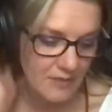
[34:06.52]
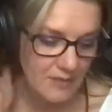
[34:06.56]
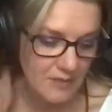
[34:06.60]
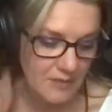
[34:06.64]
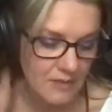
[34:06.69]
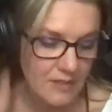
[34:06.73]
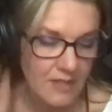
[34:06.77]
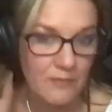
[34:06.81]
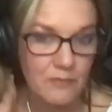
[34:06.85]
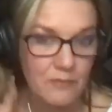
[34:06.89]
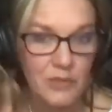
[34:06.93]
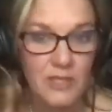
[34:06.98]

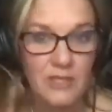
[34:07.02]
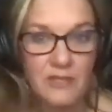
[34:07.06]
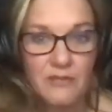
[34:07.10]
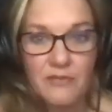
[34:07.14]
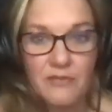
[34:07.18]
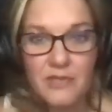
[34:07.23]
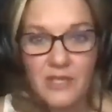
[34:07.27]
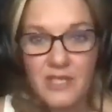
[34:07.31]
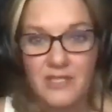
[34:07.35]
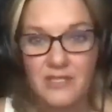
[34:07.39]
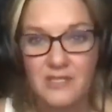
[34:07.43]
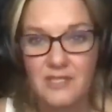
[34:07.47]
I'm really
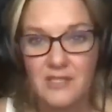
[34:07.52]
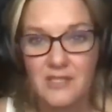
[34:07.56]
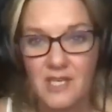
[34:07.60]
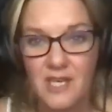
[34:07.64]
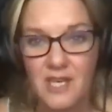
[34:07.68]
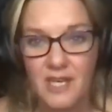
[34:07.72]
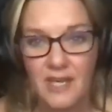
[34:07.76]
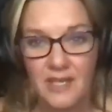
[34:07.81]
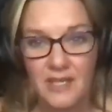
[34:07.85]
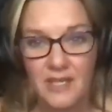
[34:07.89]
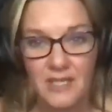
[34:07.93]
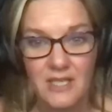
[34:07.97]
afraid to
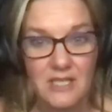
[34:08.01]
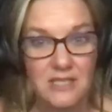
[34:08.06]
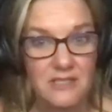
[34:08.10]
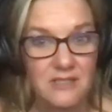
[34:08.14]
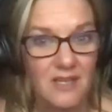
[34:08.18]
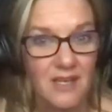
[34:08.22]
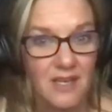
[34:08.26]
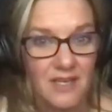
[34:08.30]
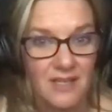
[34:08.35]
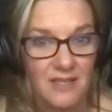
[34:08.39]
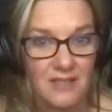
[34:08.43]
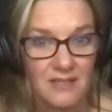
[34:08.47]
die. He's
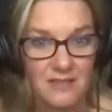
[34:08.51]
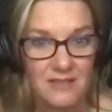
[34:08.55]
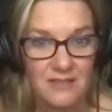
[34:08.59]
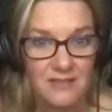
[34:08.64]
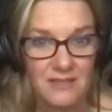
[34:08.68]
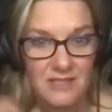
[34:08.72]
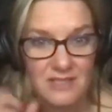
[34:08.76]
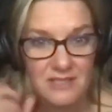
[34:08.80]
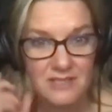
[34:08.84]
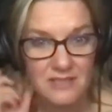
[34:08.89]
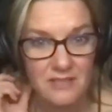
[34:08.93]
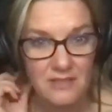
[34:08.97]
not, because
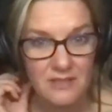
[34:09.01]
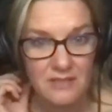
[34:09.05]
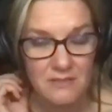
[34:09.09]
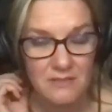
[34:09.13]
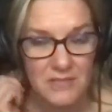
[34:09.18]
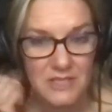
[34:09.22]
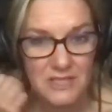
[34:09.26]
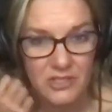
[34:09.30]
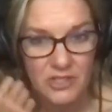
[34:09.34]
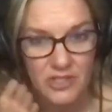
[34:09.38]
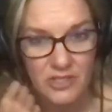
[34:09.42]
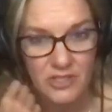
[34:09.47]
he's going to
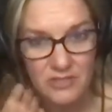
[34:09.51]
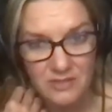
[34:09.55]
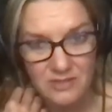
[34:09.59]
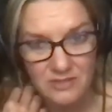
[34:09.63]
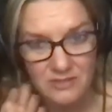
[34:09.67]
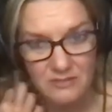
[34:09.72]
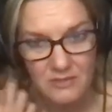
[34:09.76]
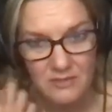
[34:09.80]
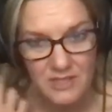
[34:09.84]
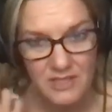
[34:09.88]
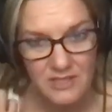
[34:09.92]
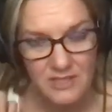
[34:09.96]
meet Jesus
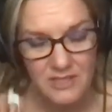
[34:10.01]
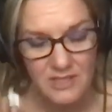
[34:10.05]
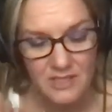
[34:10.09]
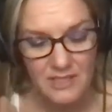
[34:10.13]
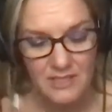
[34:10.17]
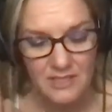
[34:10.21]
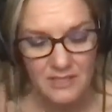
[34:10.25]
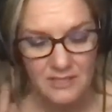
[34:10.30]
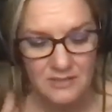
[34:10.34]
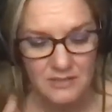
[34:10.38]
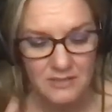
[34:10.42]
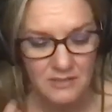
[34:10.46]
when he
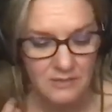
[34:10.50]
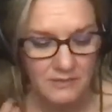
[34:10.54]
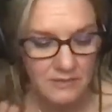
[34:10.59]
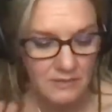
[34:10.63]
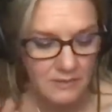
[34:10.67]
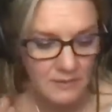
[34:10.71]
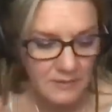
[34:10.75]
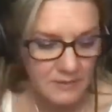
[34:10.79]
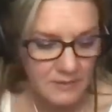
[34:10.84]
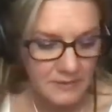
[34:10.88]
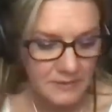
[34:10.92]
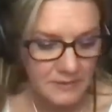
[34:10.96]
dies.
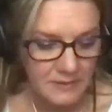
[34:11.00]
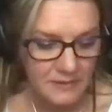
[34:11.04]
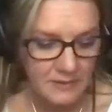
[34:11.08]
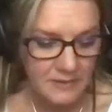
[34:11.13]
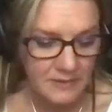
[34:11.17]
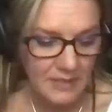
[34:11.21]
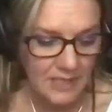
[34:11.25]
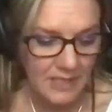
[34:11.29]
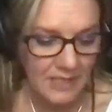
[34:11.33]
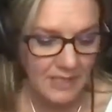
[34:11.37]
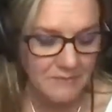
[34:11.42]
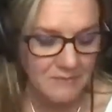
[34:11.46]

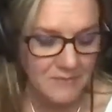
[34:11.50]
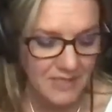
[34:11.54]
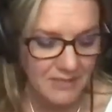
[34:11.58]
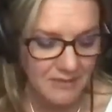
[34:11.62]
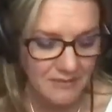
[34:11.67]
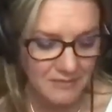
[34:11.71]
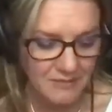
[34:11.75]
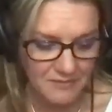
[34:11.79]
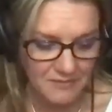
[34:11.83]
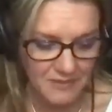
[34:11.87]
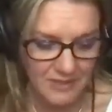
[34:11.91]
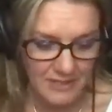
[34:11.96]
I'm
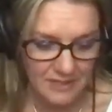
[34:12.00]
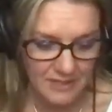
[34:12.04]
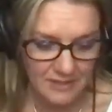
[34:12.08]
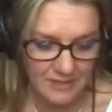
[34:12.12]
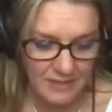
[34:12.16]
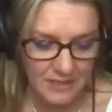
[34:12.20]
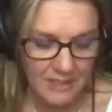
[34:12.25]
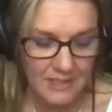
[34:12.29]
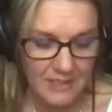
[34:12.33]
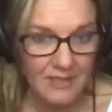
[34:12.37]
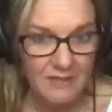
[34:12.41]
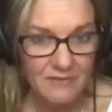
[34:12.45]
terrified.
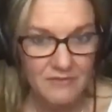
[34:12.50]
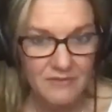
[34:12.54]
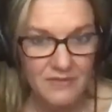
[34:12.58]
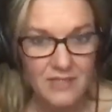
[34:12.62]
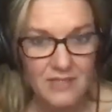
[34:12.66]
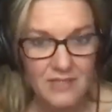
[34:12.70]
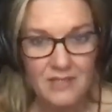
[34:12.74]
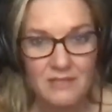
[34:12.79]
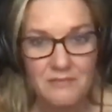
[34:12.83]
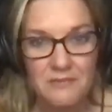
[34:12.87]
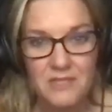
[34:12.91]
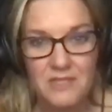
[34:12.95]
I feel
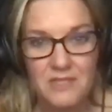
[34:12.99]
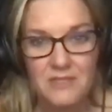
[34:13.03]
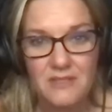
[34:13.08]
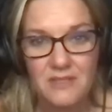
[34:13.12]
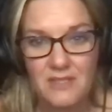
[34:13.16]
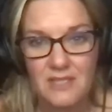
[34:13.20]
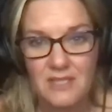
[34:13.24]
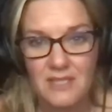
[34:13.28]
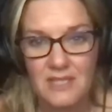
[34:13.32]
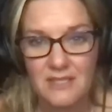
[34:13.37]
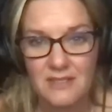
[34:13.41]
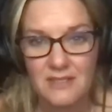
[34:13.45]
like I'm just going
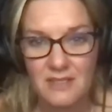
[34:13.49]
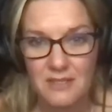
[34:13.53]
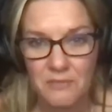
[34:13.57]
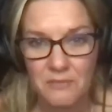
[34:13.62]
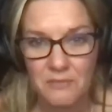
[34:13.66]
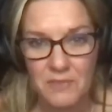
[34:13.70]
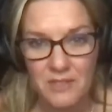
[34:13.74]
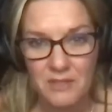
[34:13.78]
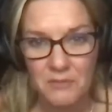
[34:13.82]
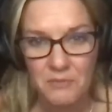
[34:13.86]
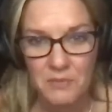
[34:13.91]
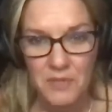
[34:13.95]
to end up
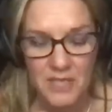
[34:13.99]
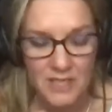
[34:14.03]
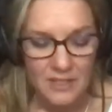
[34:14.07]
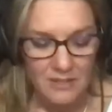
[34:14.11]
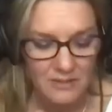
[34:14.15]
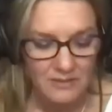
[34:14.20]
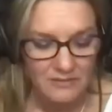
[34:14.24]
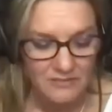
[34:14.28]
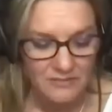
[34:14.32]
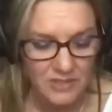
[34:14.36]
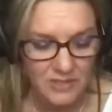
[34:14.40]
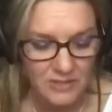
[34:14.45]
in a pile
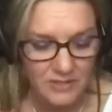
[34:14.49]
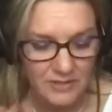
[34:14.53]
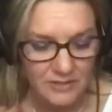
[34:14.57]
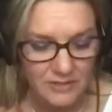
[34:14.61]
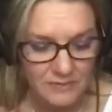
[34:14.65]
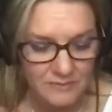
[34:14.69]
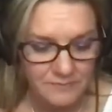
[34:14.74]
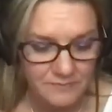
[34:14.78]
of dirt.